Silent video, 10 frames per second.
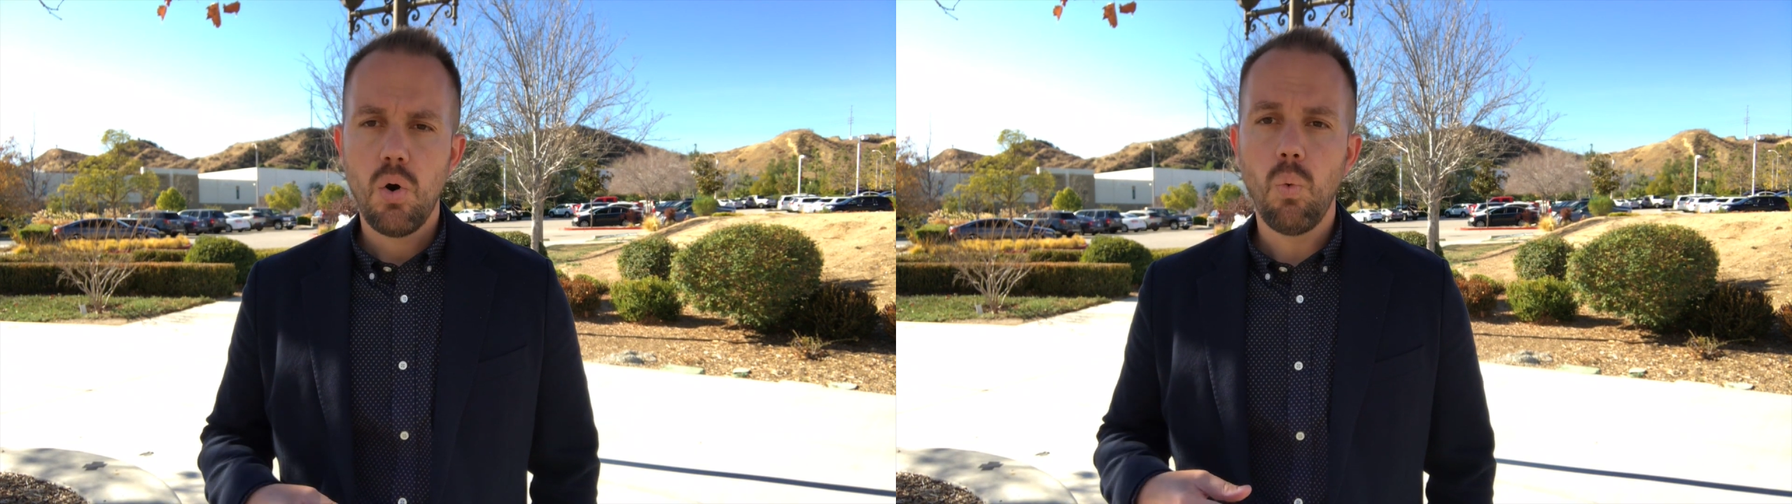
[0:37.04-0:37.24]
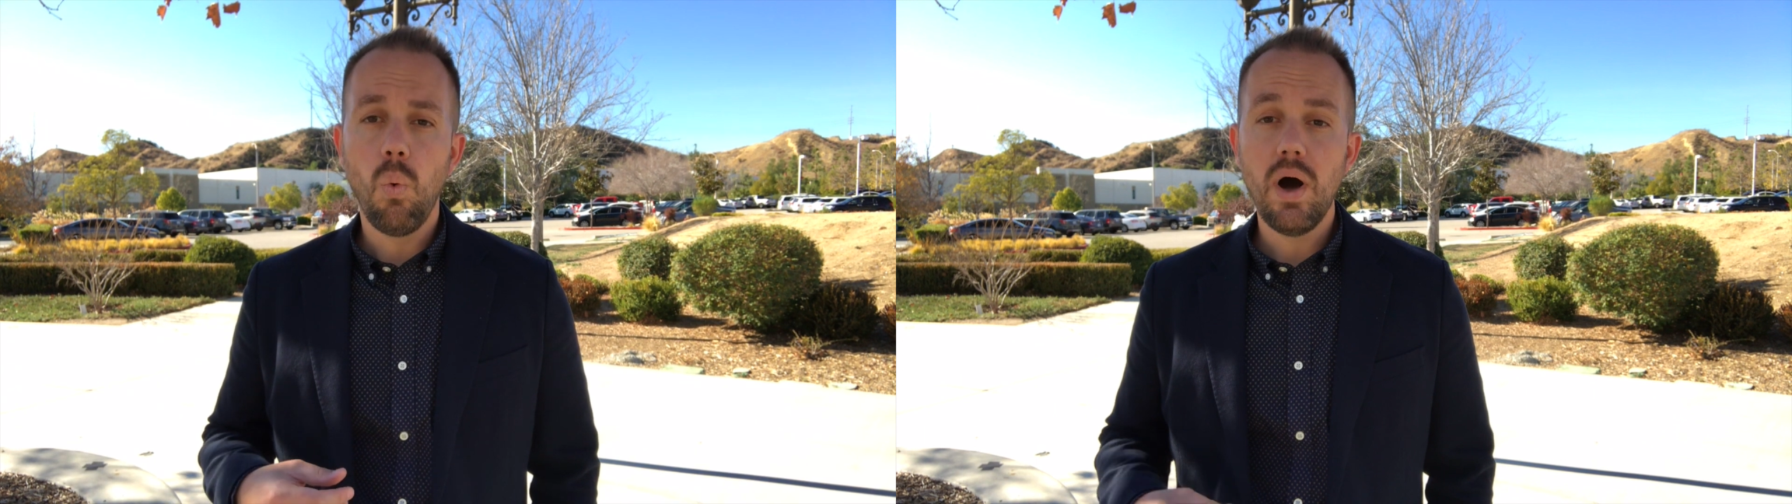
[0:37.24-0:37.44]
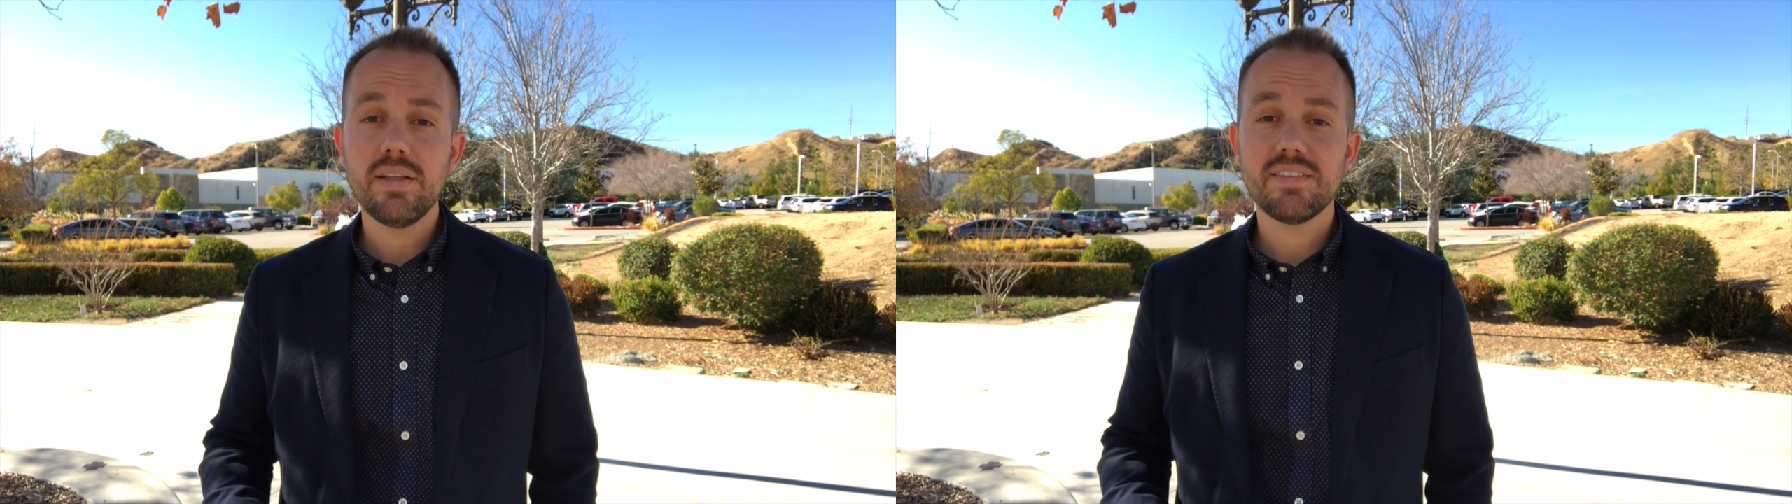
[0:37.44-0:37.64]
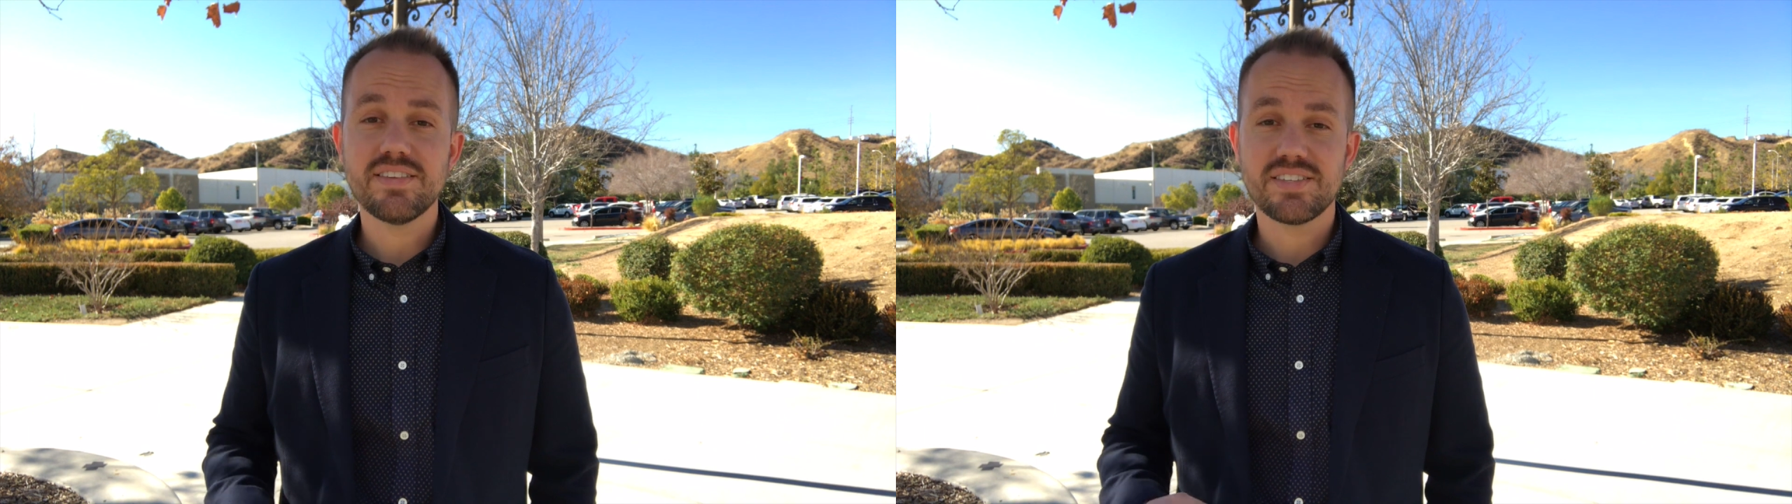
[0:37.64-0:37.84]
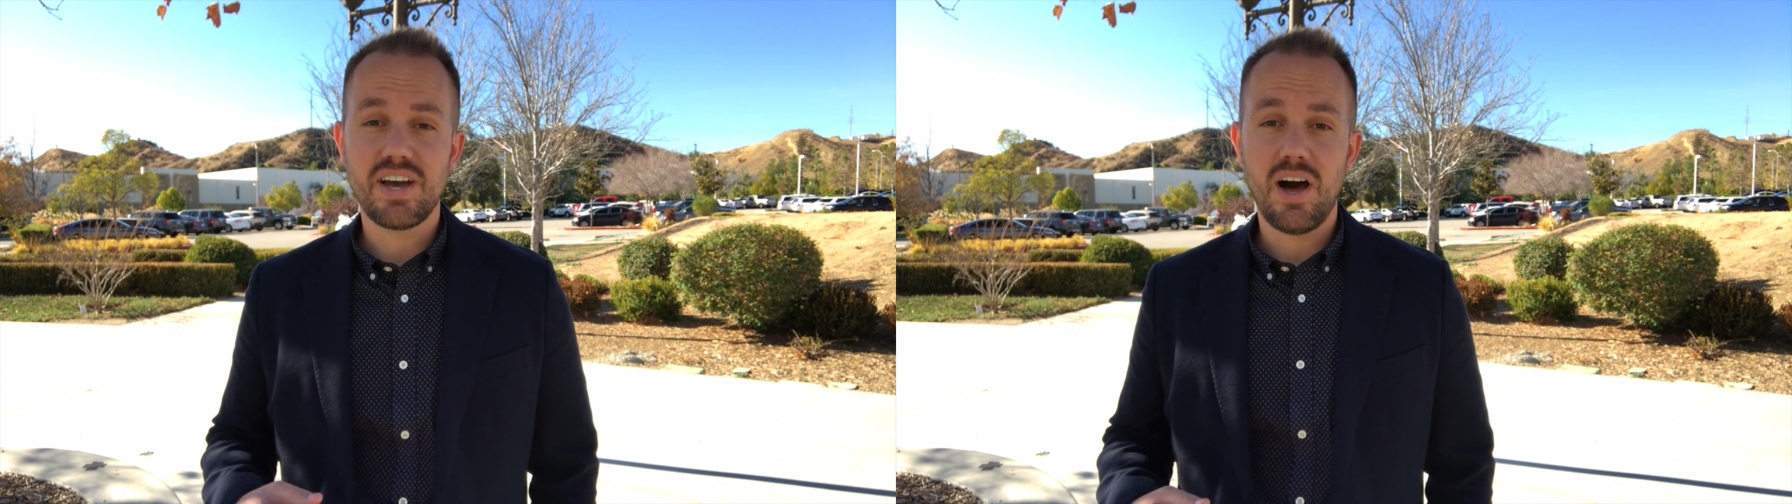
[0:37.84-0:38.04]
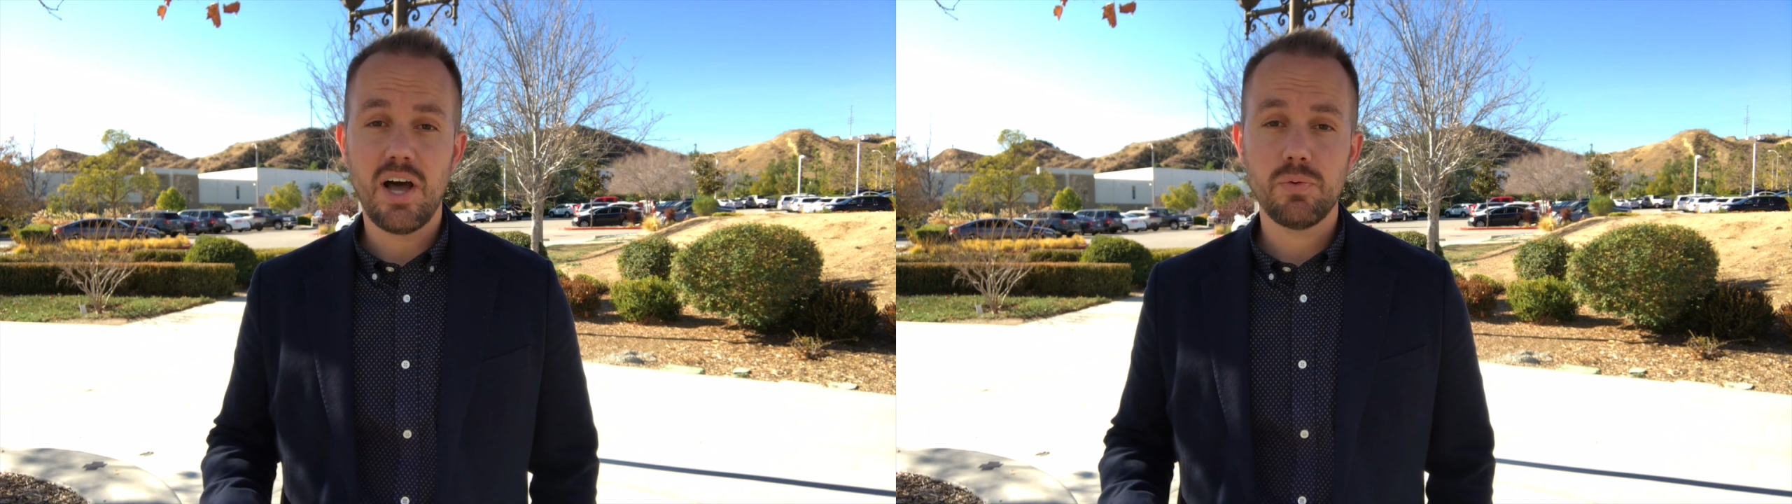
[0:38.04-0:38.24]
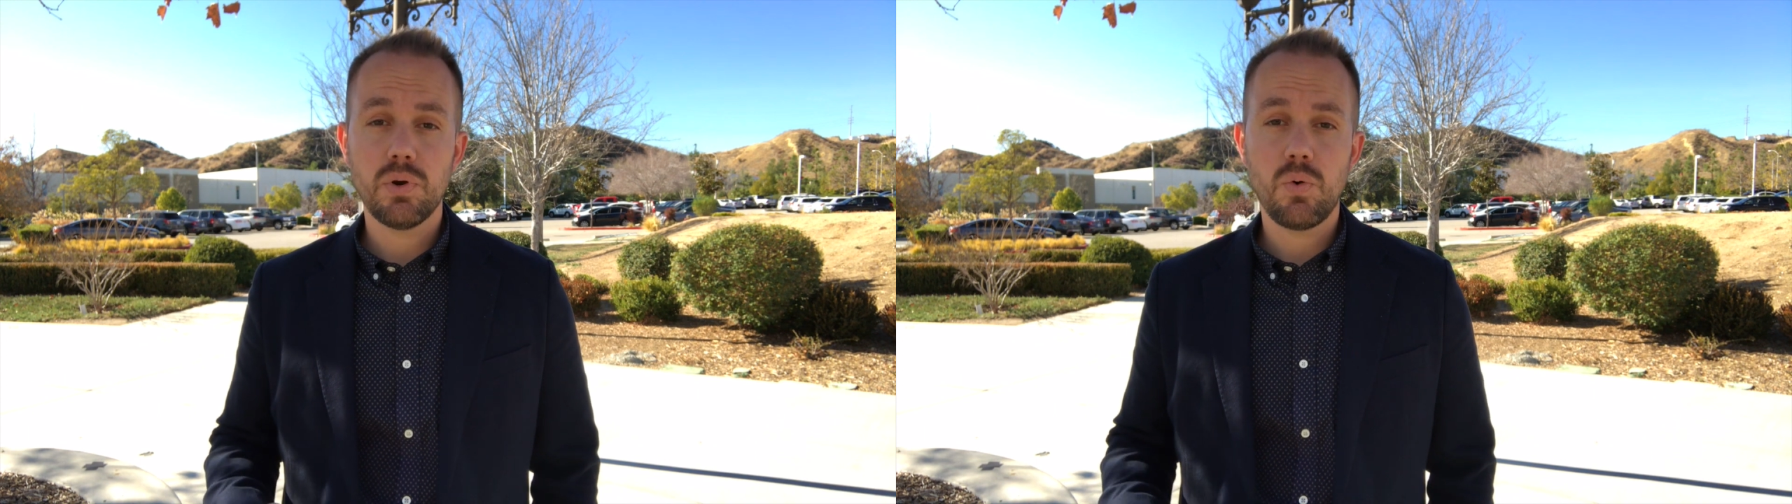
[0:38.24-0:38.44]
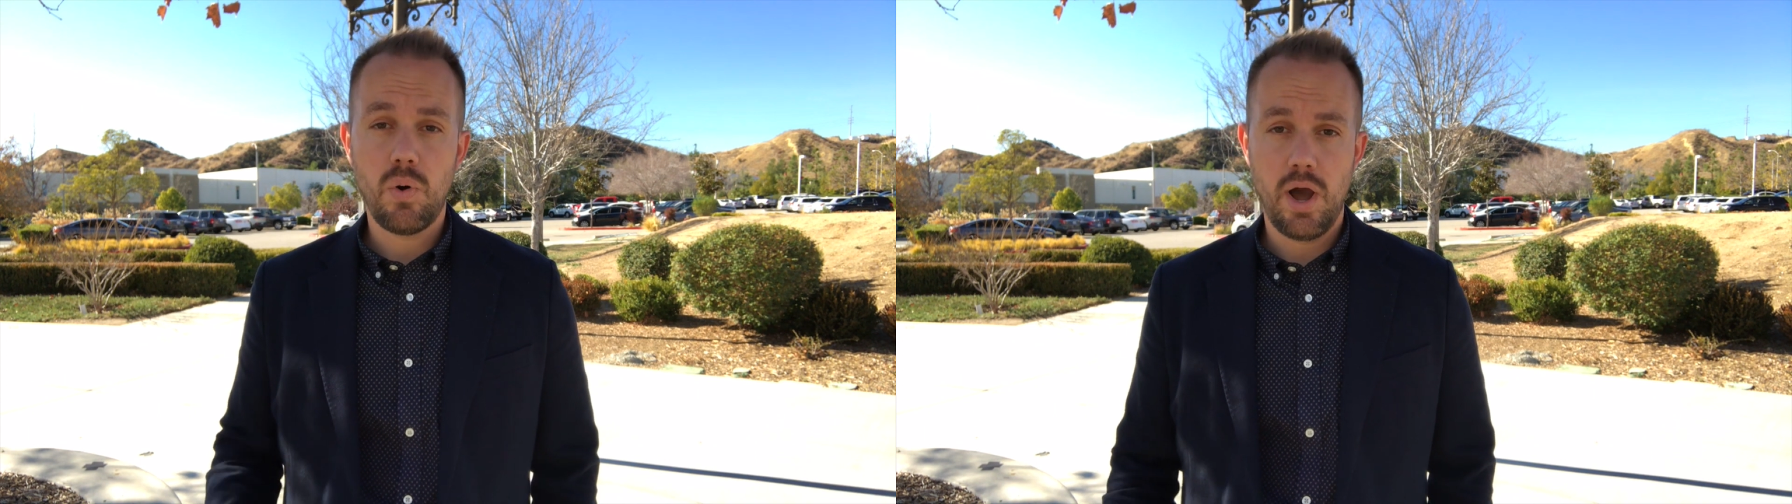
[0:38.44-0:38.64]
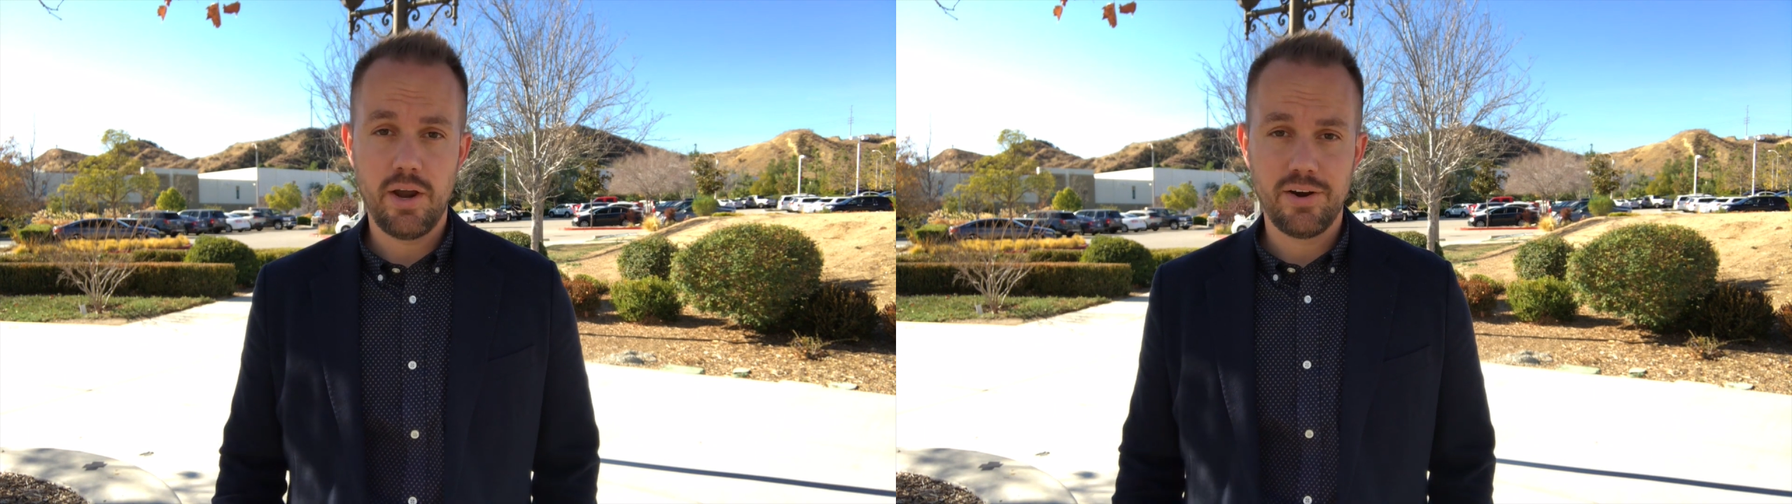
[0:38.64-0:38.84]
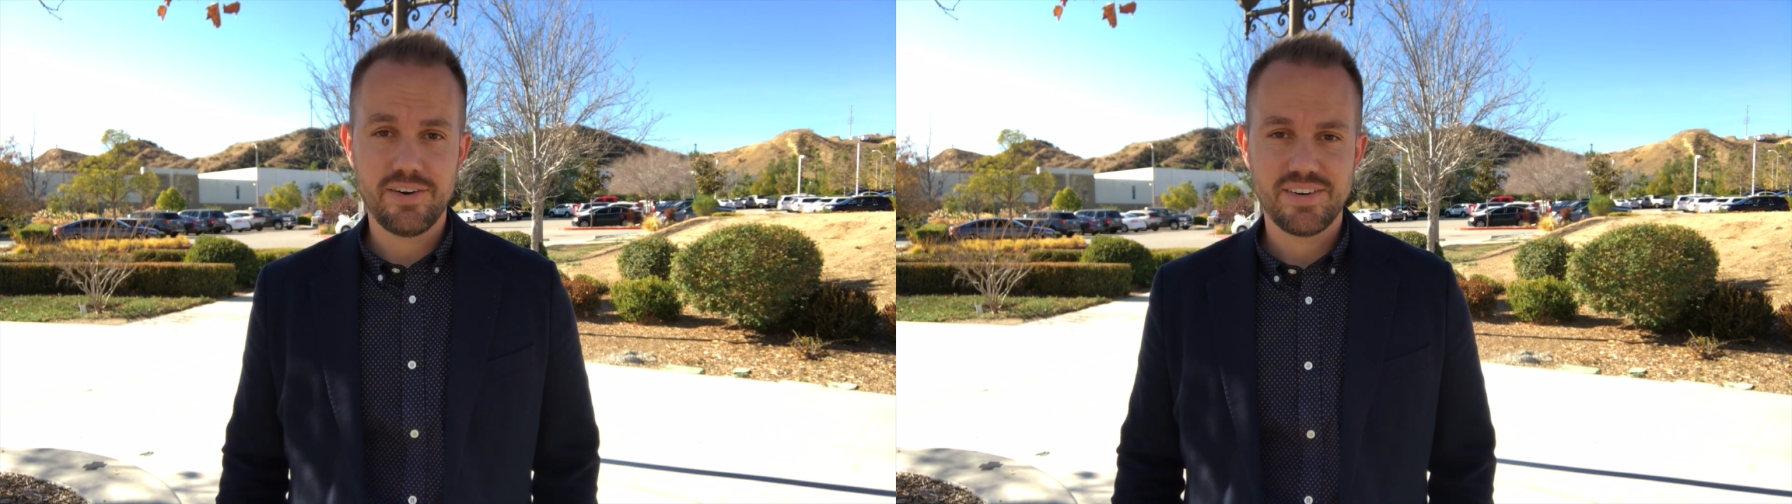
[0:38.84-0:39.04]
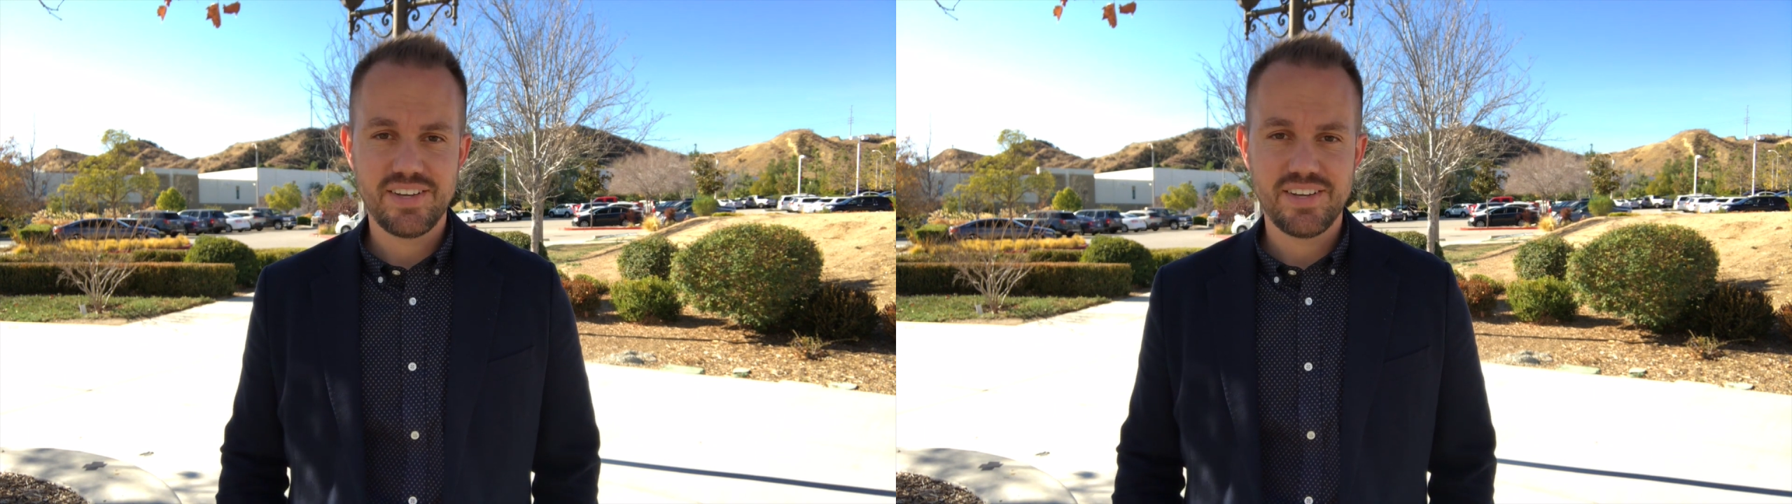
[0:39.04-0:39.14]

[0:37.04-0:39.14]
What does God require